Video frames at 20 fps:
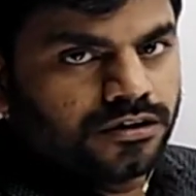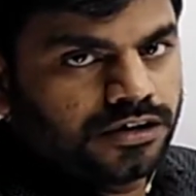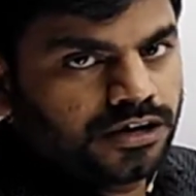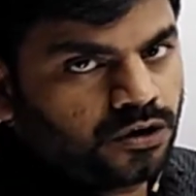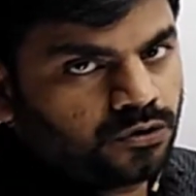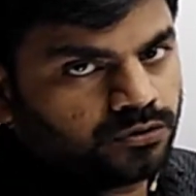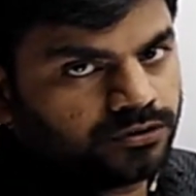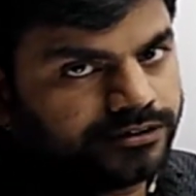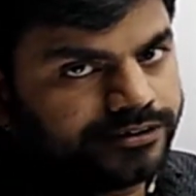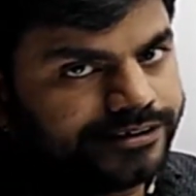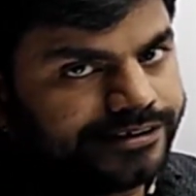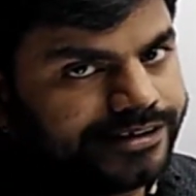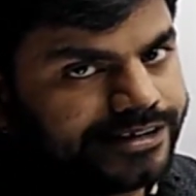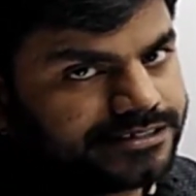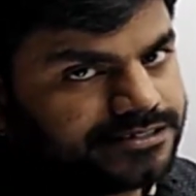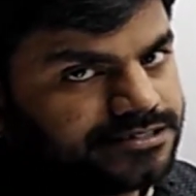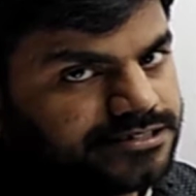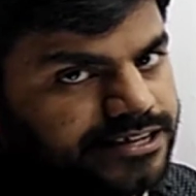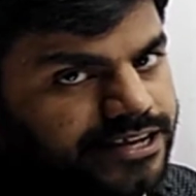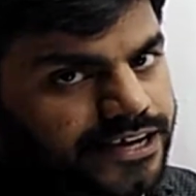Now
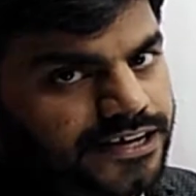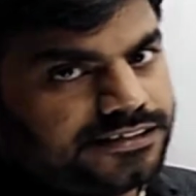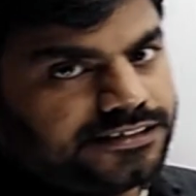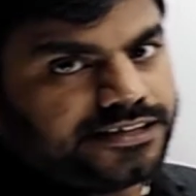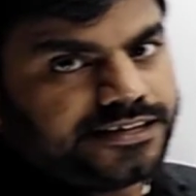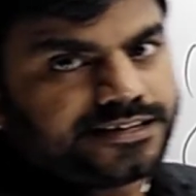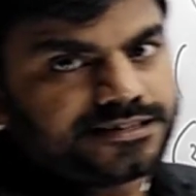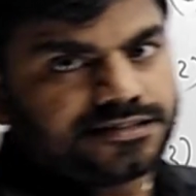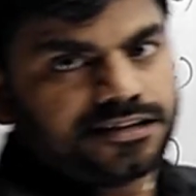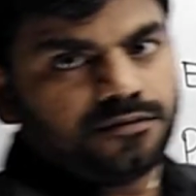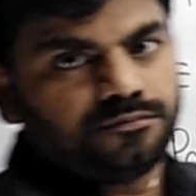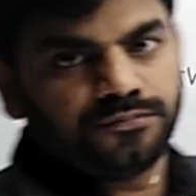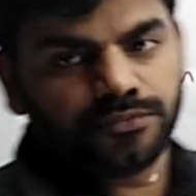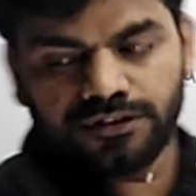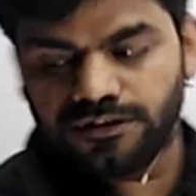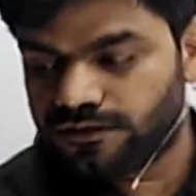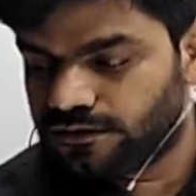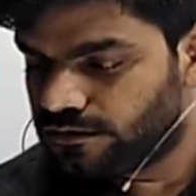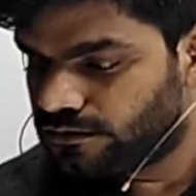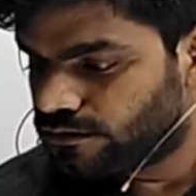let's take other
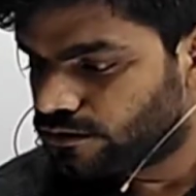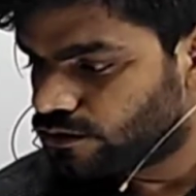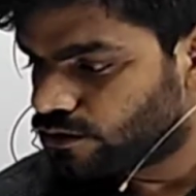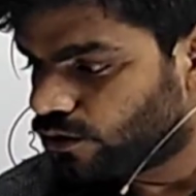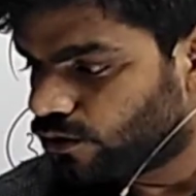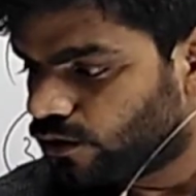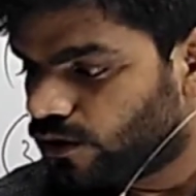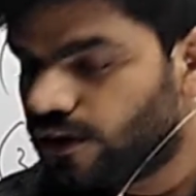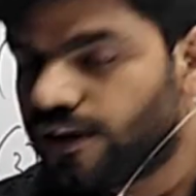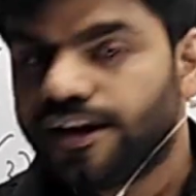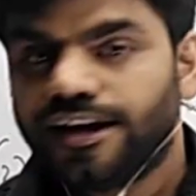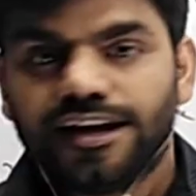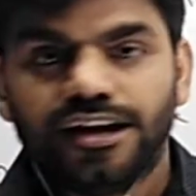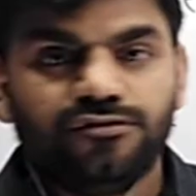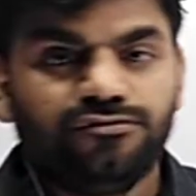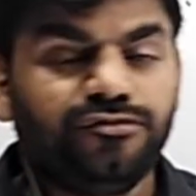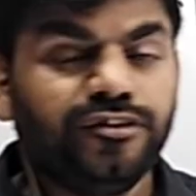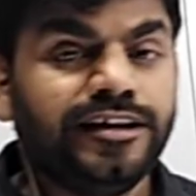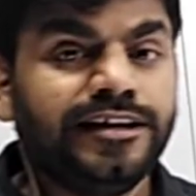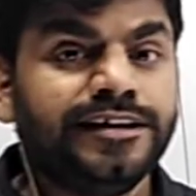example. So
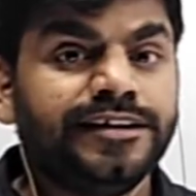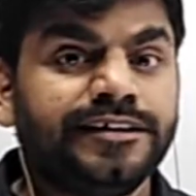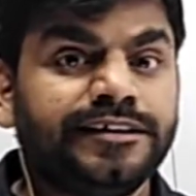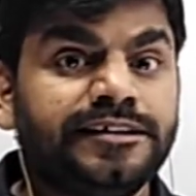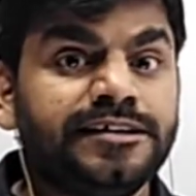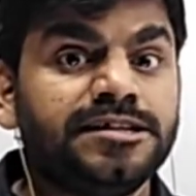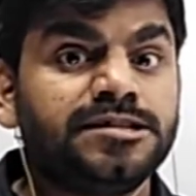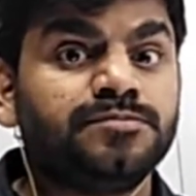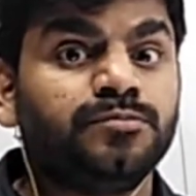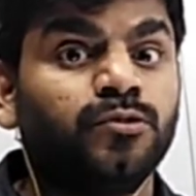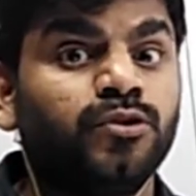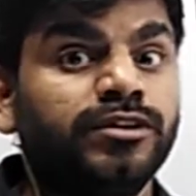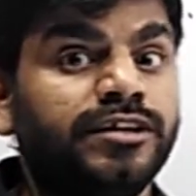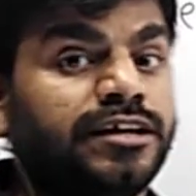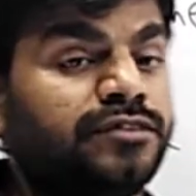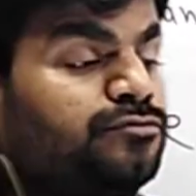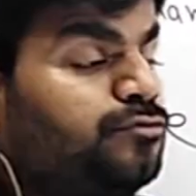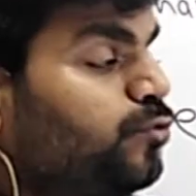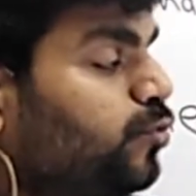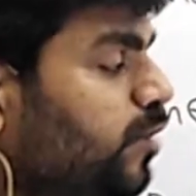if we'll increase more
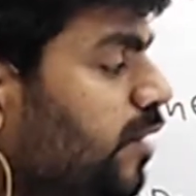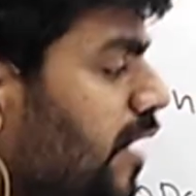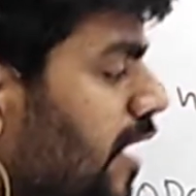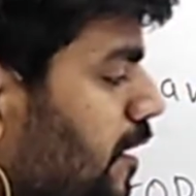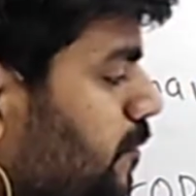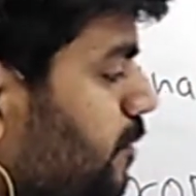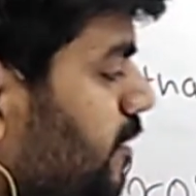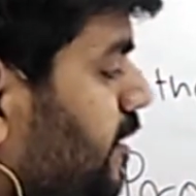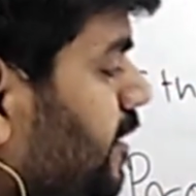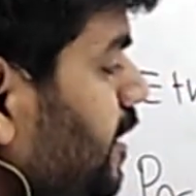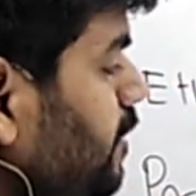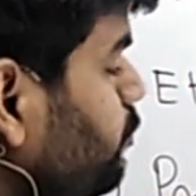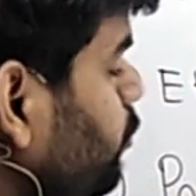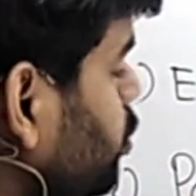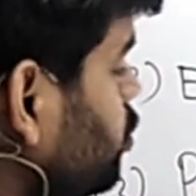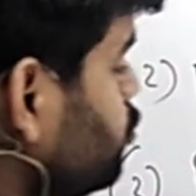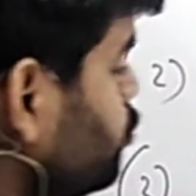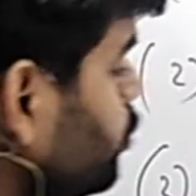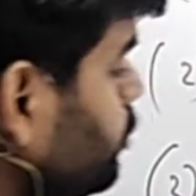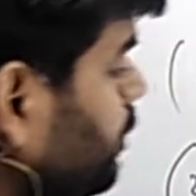than 4 carbon, then
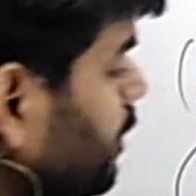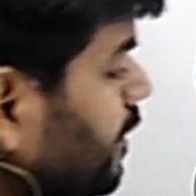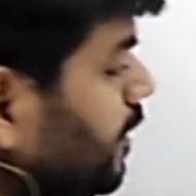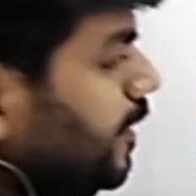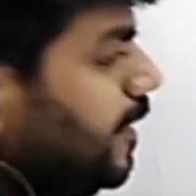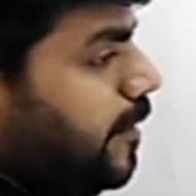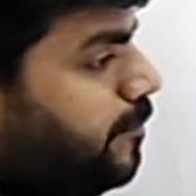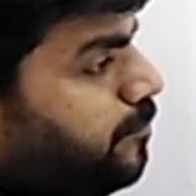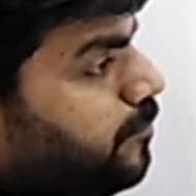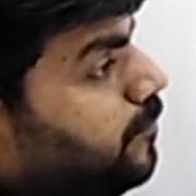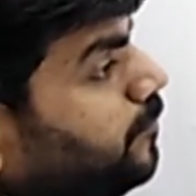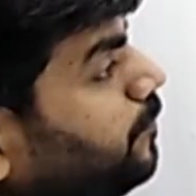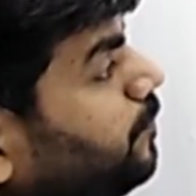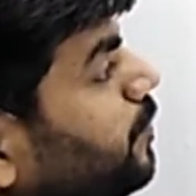what should be the name?